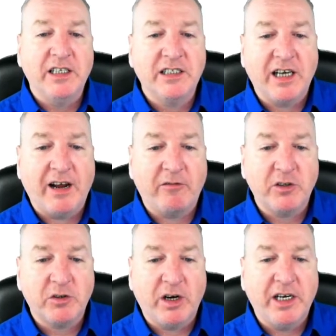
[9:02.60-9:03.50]
And this
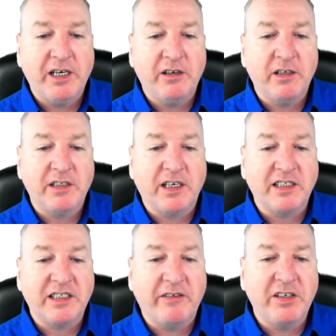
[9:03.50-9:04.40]
average right here is a
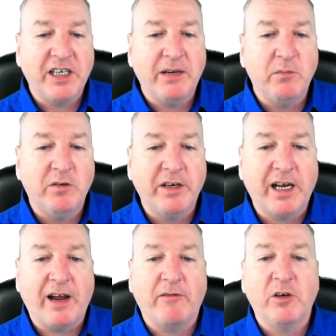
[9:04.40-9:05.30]
7-day
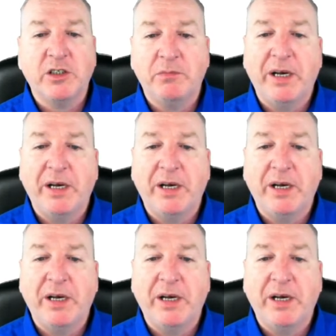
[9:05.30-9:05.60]
moving average.